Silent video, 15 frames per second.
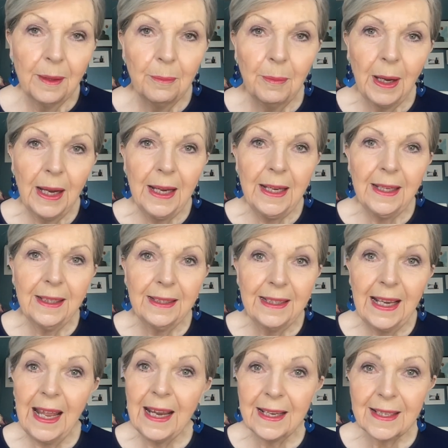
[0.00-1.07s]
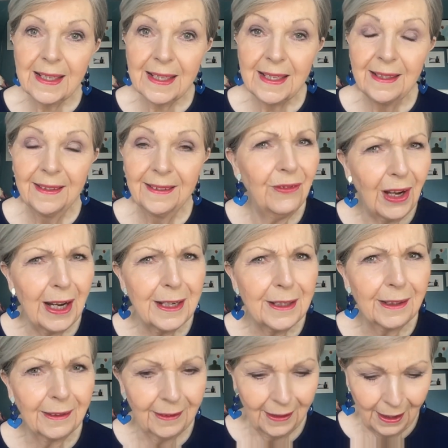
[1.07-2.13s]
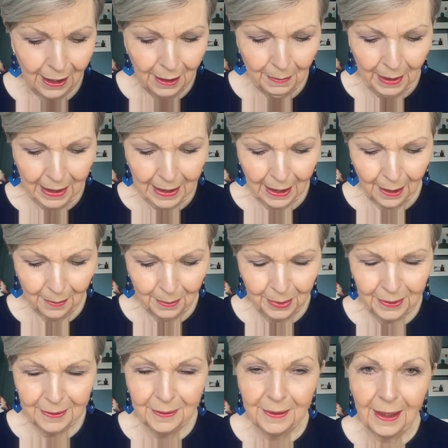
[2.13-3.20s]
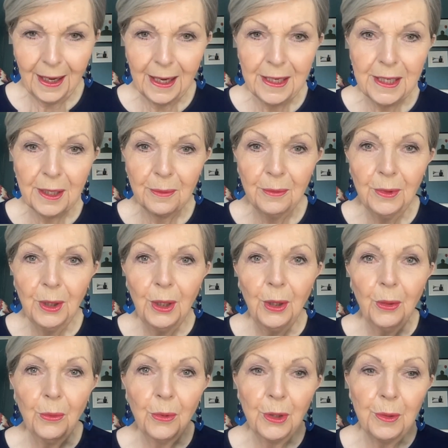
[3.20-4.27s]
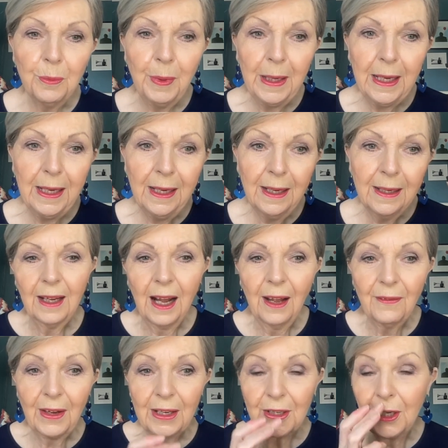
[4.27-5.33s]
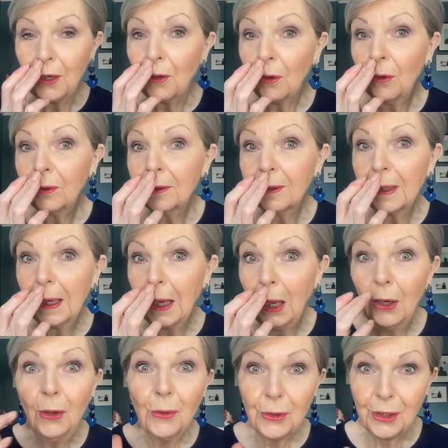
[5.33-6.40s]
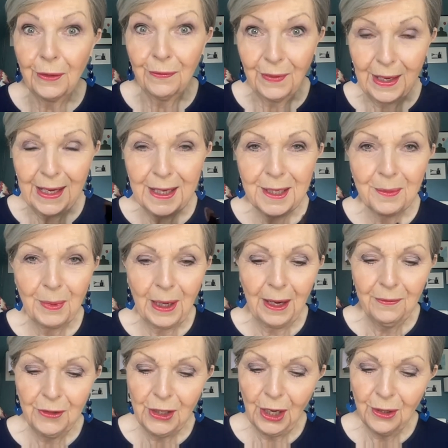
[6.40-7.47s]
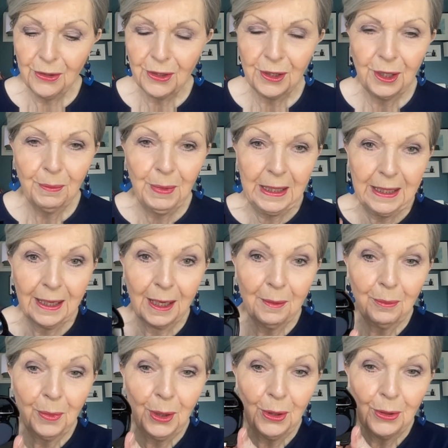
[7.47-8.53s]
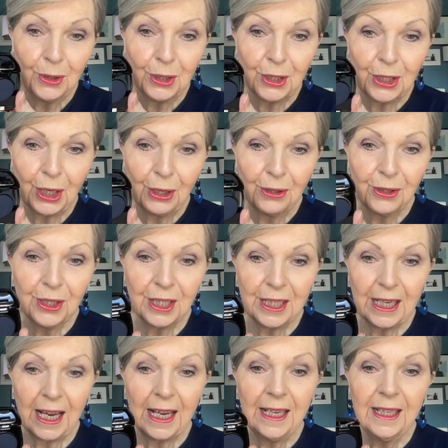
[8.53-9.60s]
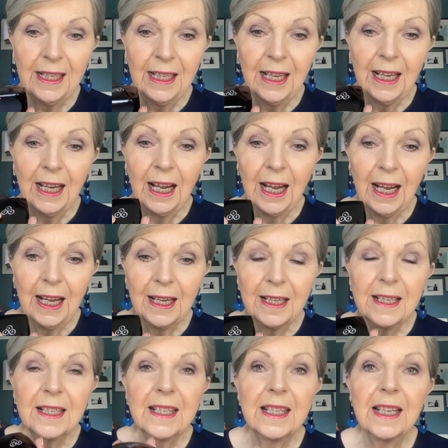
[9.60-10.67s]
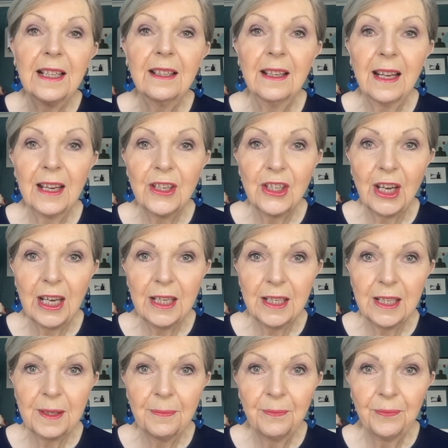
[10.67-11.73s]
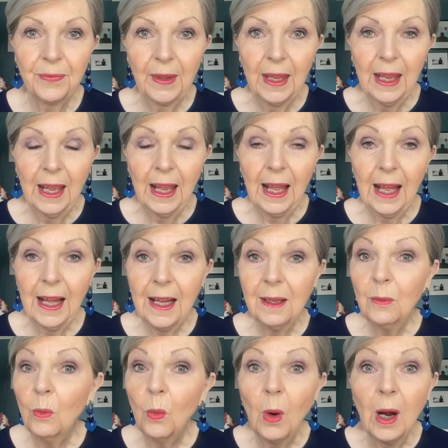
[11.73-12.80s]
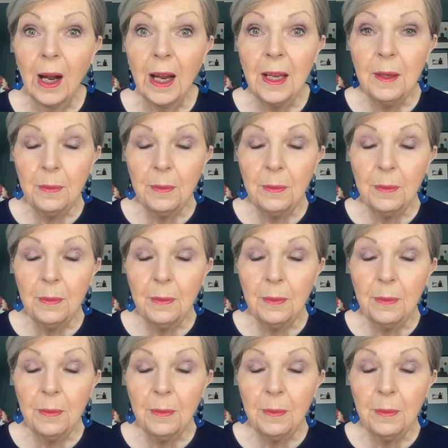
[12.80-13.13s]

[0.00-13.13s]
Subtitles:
My next vital eye makeup item would be, I've actually got a lot of these, but I've chosen the Midnight Blue to show you today, single eye shades. Why?